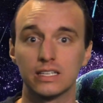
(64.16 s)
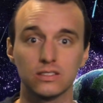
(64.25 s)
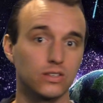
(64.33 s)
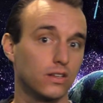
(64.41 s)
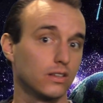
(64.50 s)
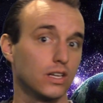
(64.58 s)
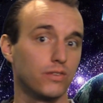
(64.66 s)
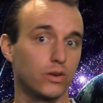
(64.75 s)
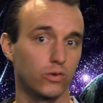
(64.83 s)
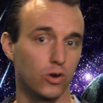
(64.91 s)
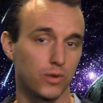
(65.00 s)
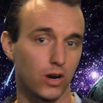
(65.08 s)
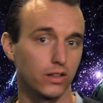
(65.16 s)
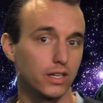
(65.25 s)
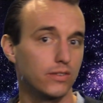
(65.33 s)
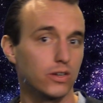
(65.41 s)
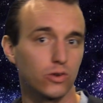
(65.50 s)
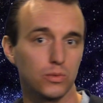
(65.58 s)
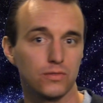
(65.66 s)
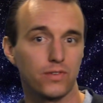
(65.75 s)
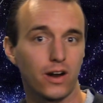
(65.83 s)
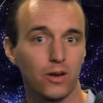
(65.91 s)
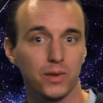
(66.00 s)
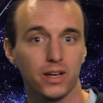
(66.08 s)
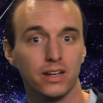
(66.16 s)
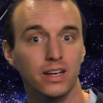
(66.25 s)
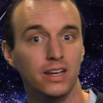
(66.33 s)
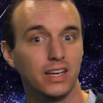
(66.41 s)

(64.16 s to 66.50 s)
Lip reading: into the living room. And our living room environment